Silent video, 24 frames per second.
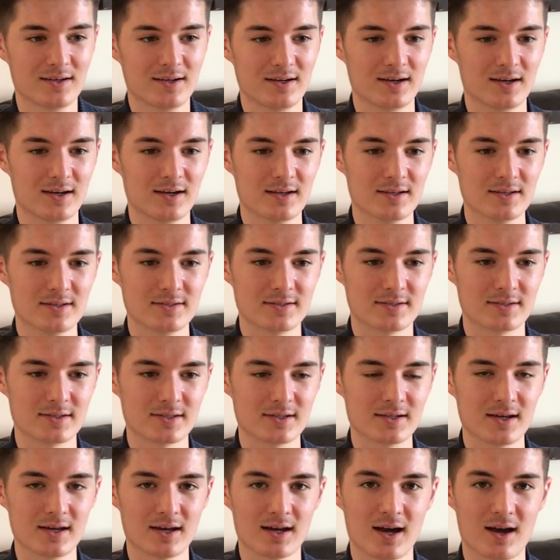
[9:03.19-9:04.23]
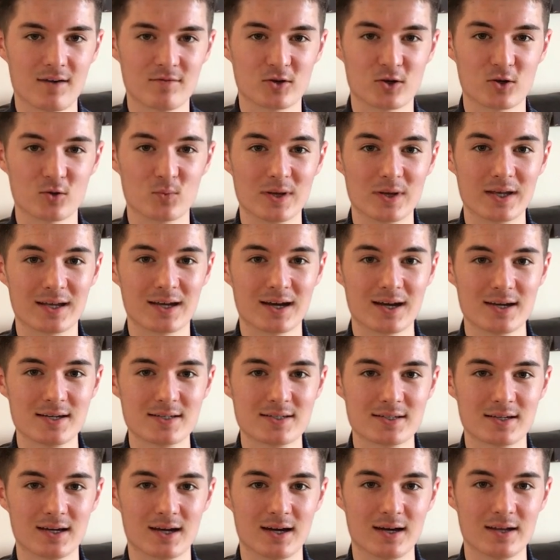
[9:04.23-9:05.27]
And yeah, have a week,
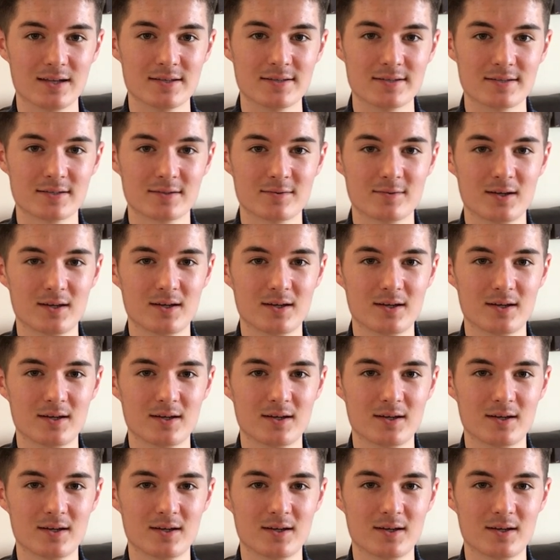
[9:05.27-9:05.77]
guys, and